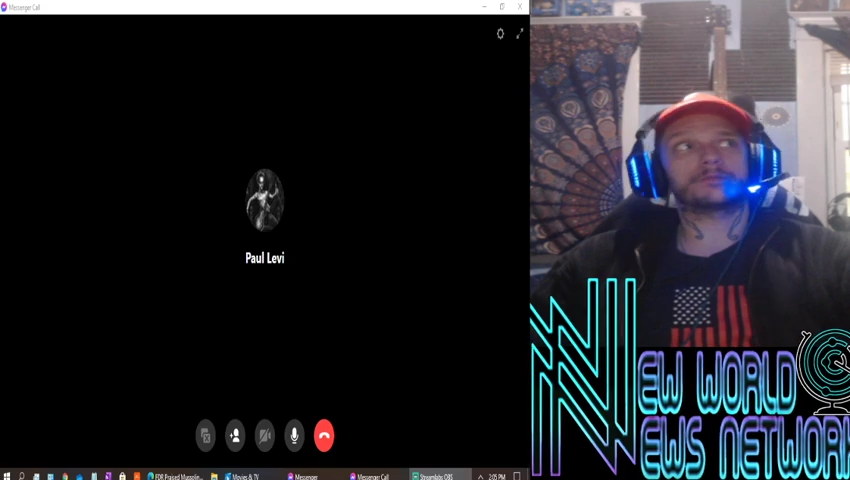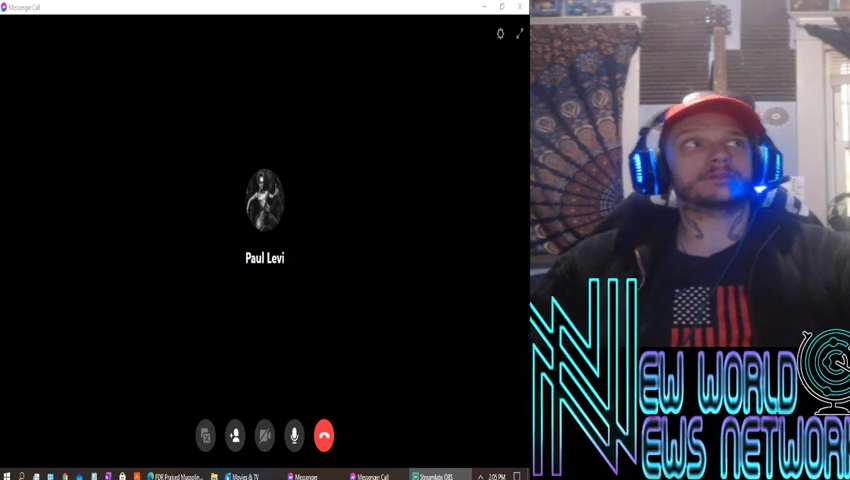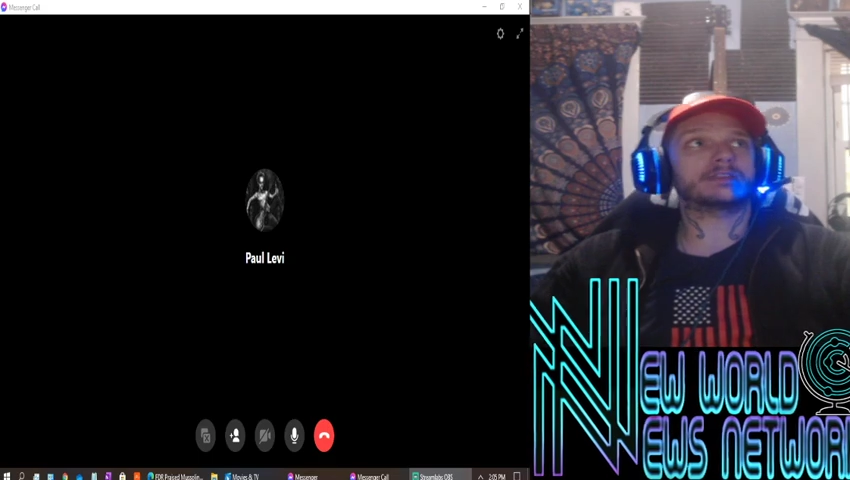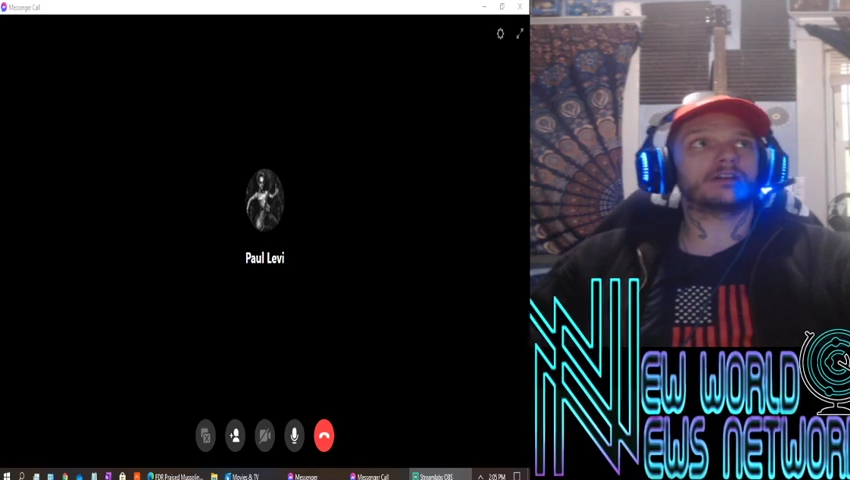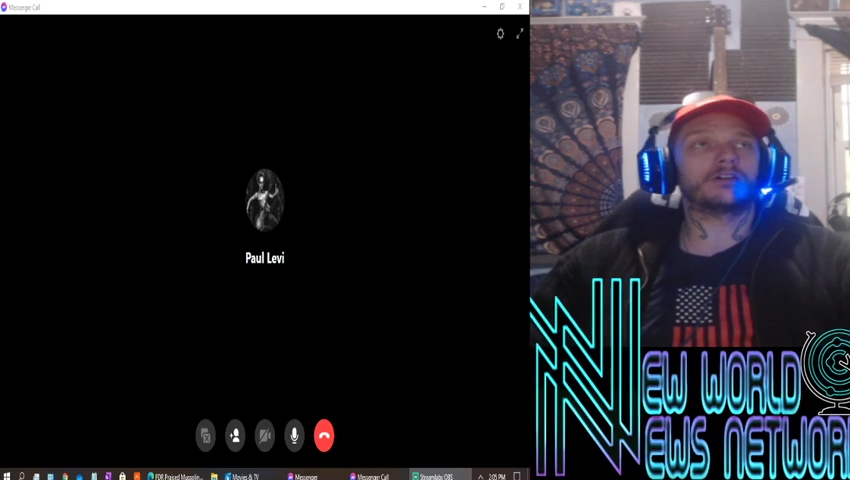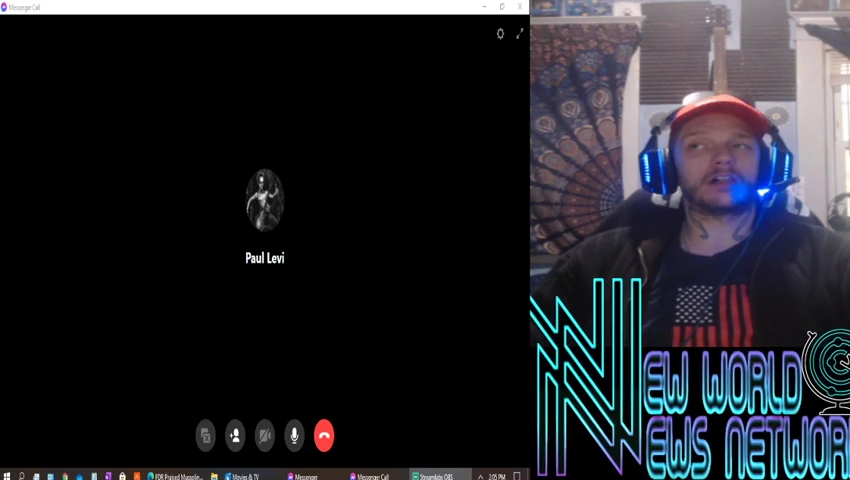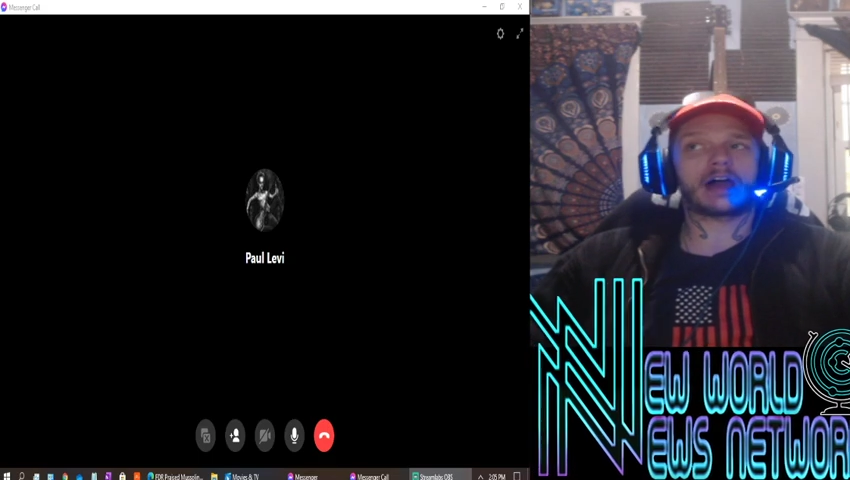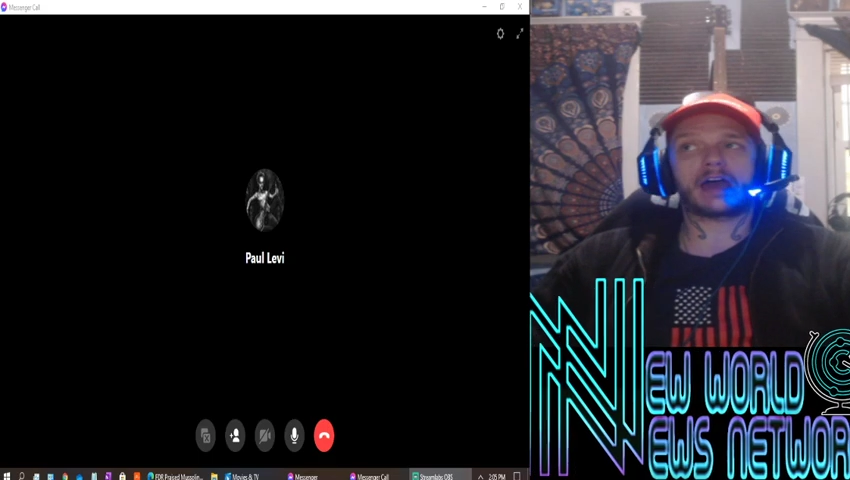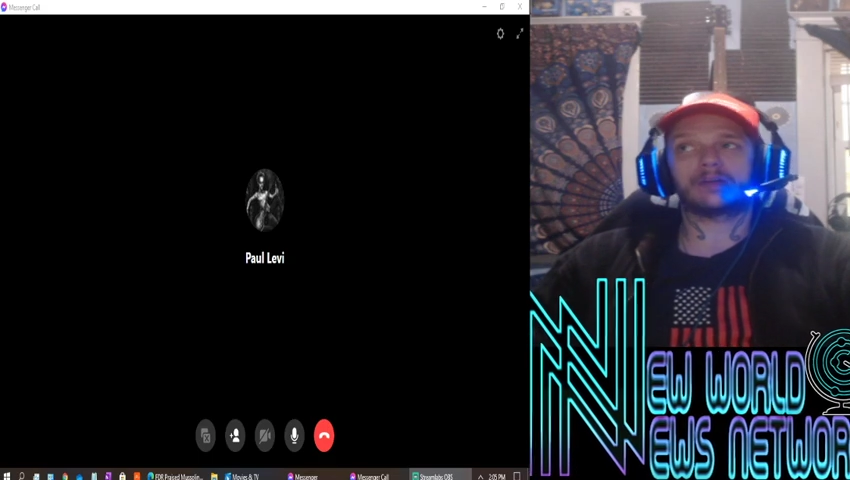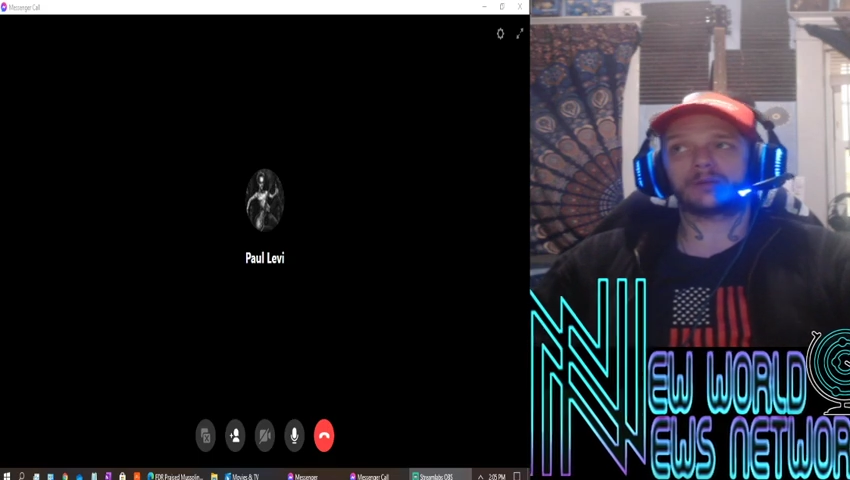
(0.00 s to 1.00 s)
but they all
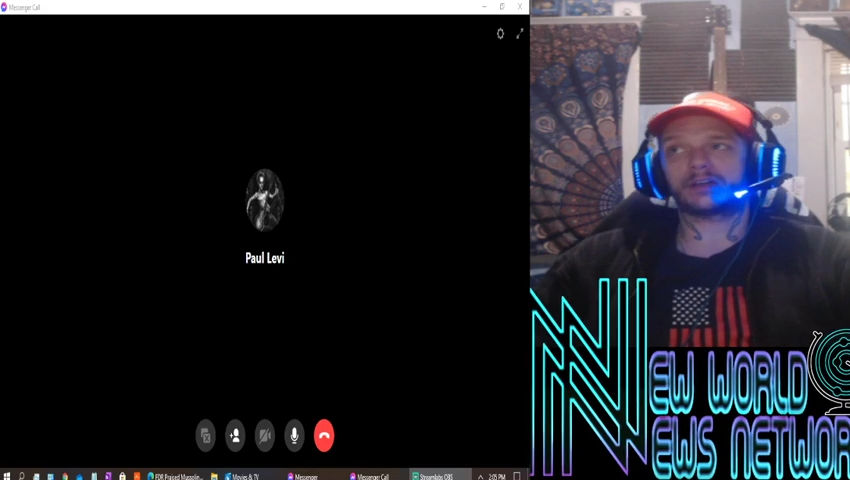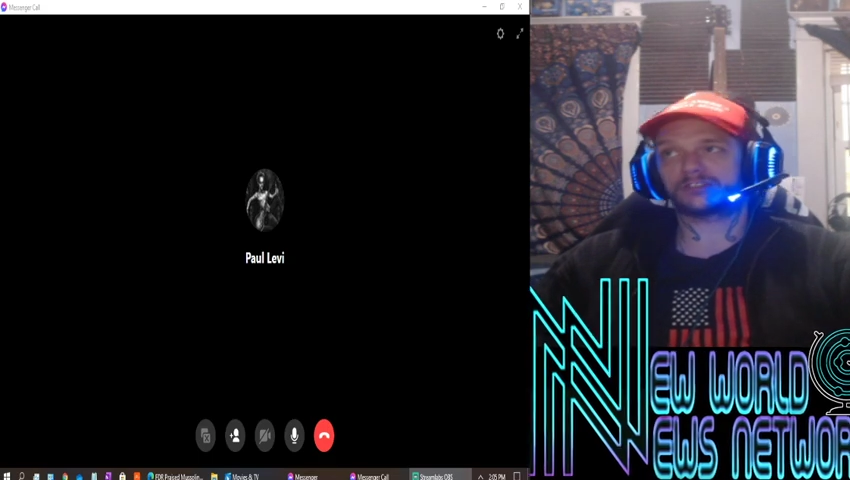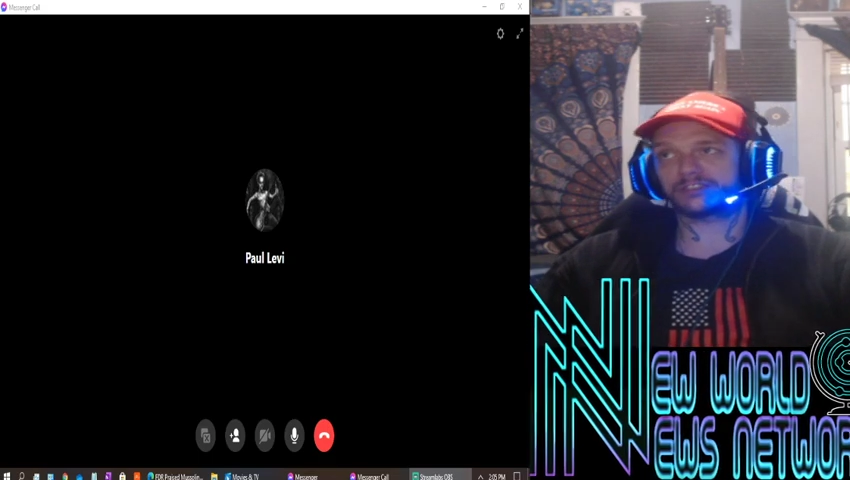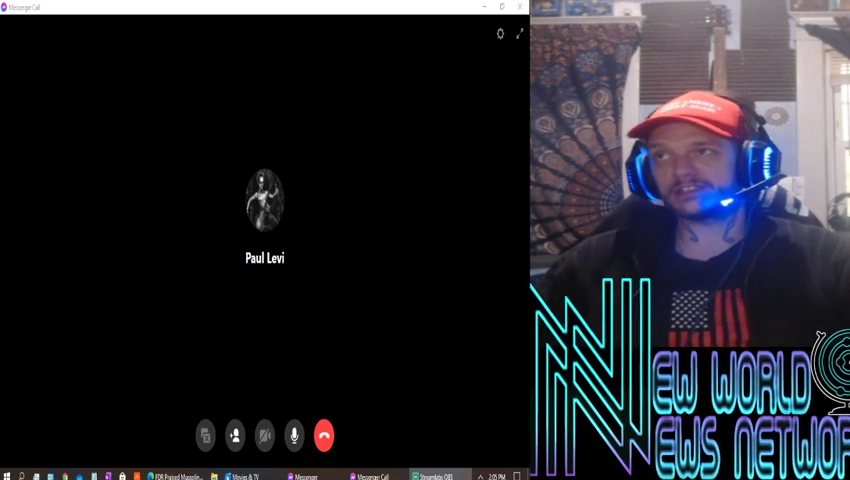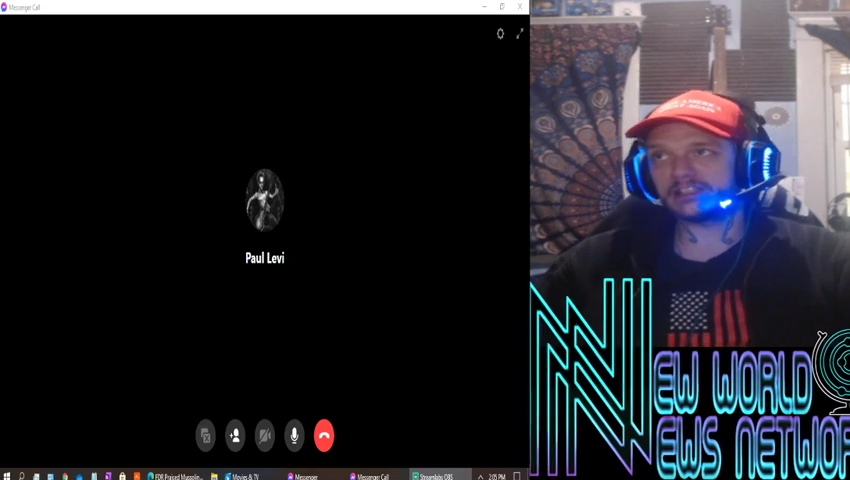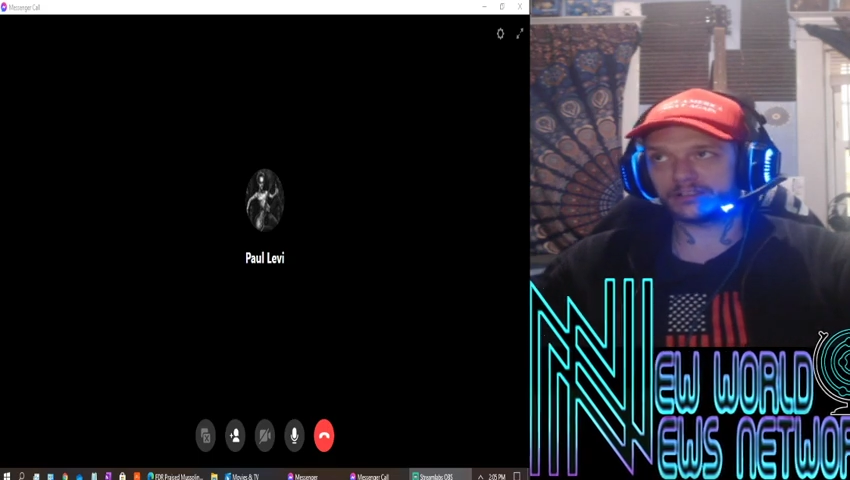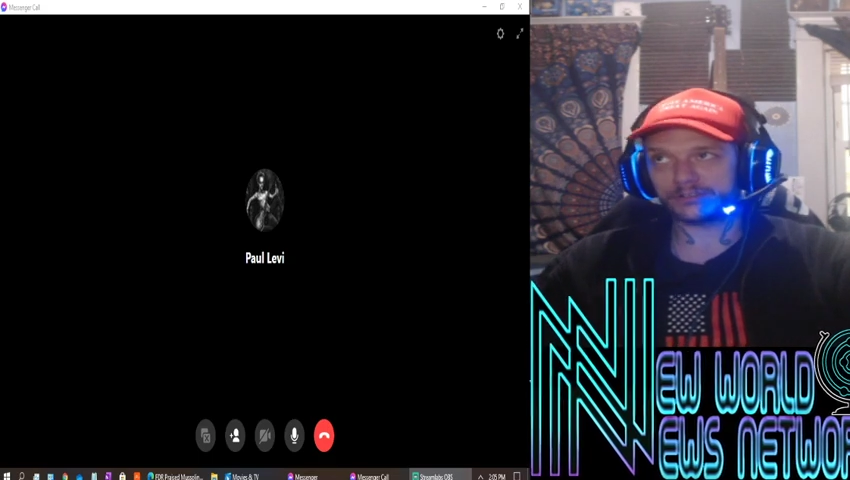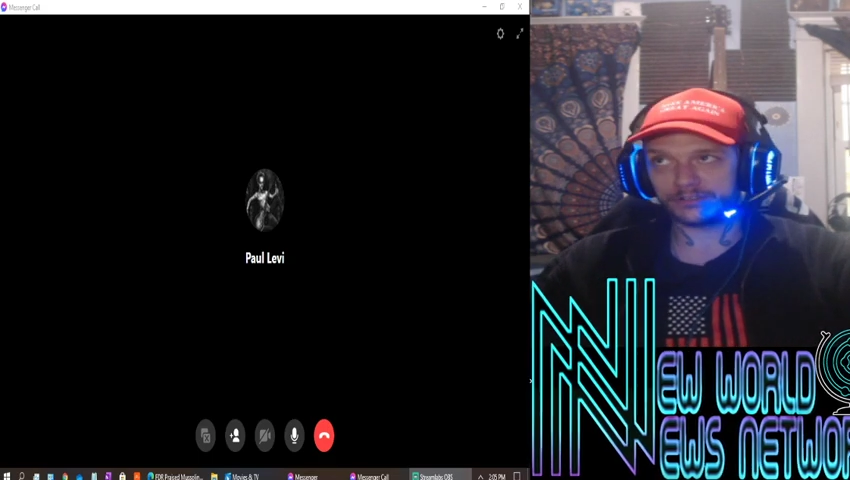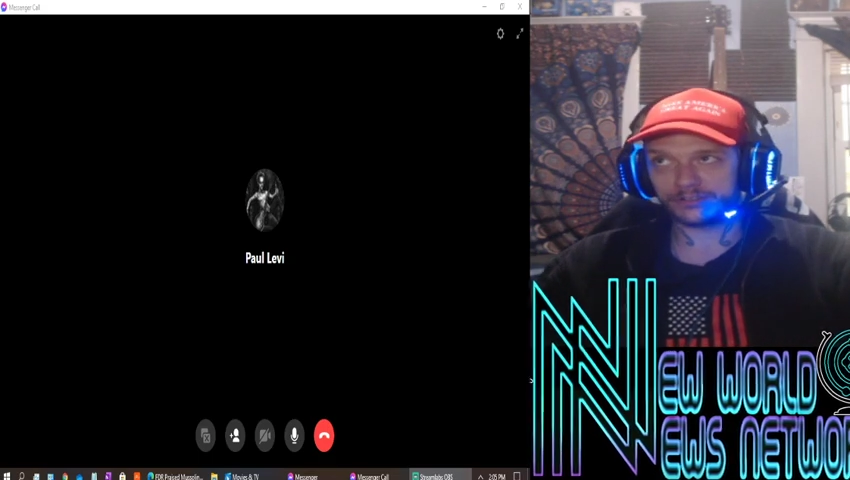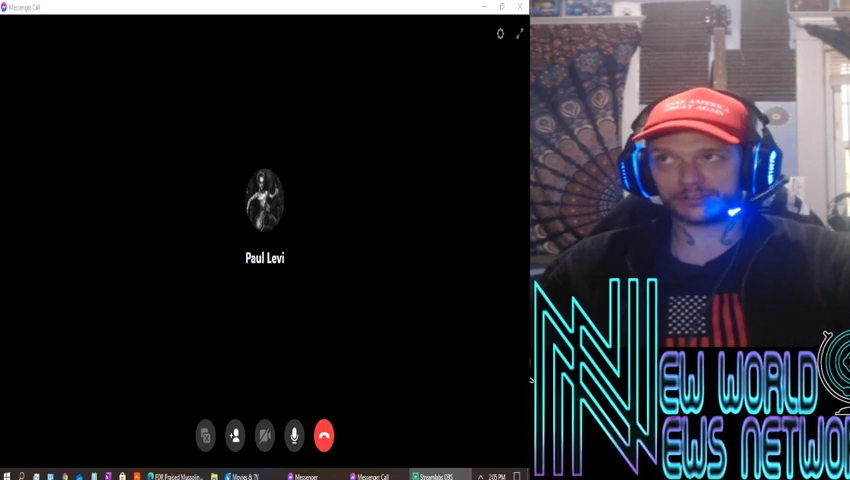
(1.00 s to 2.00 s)
had better
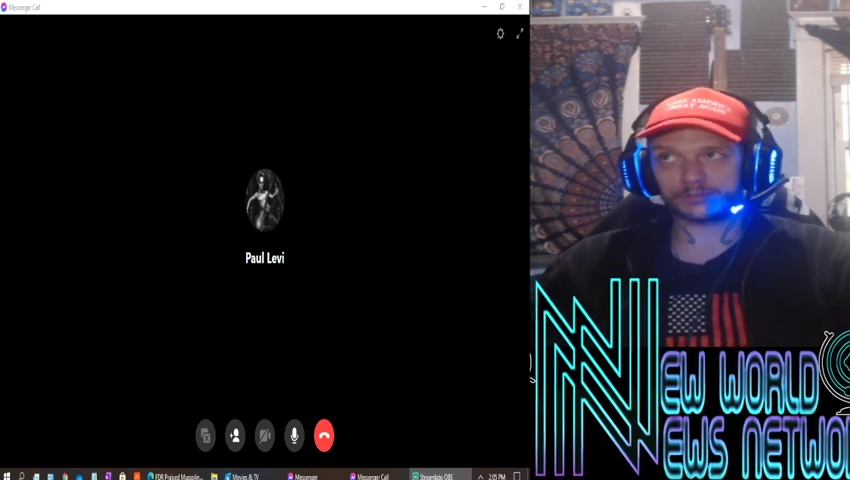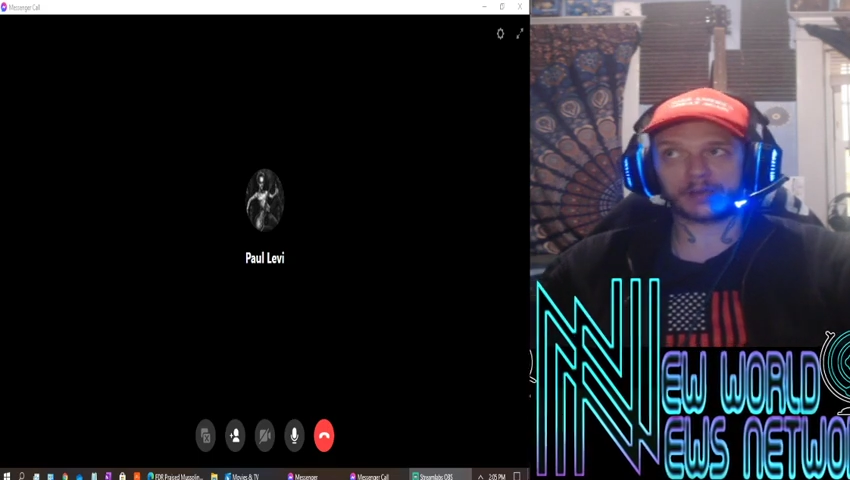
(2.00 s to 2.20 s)
sneakers,